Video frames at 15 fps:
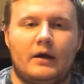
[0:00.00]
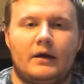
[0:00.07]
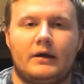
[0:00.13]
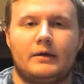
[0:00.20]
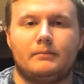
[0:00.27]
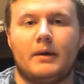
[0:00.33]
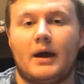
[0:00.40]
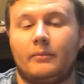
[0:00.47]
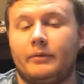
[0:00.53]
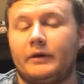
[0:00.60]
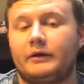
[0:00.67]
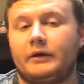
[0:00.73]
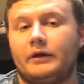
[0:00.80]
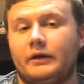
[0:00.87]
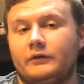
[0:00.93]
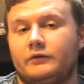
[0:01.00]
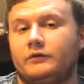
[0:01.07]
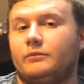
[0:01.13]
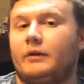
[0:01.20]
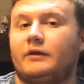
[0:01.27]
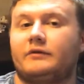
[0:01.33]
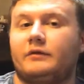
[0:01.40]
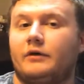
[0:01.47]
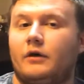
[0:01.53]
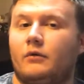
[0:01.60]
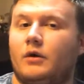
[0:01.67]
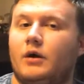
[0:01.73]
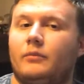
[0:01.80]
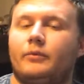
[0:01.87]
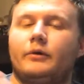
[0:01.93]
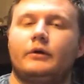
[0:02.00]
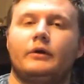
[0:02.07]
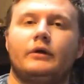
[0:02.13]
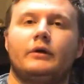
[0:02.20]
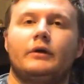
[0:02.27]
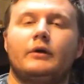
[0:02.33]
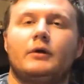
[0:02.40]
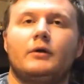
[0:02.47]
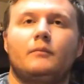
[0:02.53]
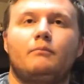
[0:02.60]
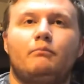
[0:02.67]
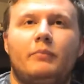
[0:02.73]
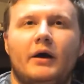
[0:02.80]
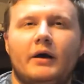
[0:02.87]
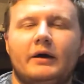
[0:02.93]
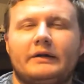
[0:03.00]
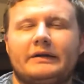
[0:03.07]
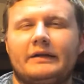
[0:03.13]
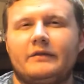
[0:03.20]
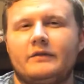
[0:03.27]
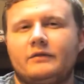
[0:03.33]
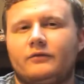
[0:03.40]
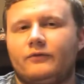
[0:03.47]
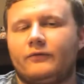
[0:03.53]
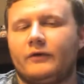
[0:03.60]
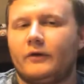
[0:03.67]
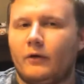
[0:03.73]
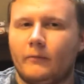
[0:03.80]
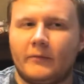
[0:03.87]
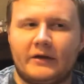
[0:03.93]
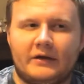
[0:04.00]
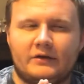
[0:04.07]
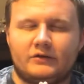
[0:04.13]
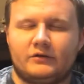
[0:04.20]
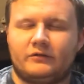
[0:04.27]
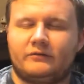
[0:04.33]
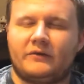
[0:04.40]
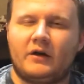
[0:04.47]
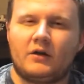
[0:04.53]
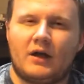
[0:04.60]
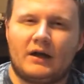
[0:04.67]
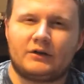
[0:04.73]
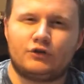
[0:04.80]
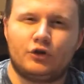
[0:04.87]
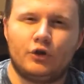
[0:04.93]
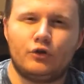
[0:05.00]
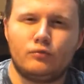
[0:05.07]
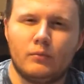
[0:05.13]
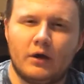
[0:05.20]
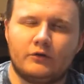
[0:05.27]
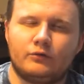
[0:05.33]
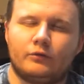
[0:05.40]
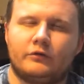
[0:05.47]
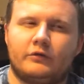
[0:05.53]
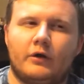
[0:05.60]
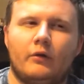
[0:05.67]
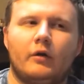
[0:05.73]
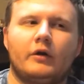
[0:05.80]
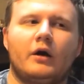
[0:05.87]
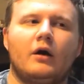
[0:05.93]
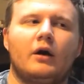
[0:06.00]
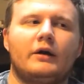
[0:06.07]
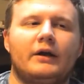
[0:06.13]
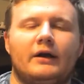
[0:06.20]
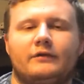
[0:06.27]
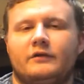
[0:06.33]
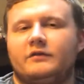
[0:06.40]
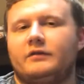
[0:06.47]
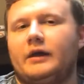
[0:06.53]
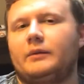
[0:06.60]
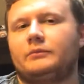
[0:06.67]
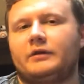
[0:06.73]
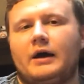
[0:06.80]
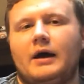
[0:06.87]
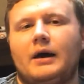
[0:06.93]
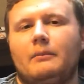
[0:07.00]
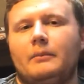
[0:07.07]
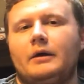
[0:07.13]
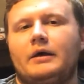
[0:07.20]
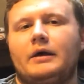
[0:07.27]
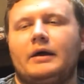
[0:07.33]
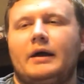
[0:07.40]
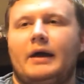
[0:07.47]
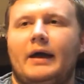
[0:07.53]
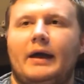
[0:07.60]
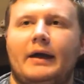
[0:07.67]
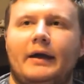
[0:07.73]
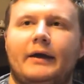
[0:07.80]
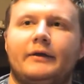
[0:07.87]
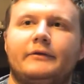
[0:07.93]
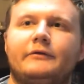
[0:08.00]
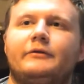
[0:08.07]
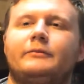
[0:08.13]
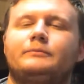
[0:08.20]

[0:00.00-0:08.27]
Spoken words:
in my opinion, it just makes it go up. But in this film, it just felt like too much was going on at the same time, and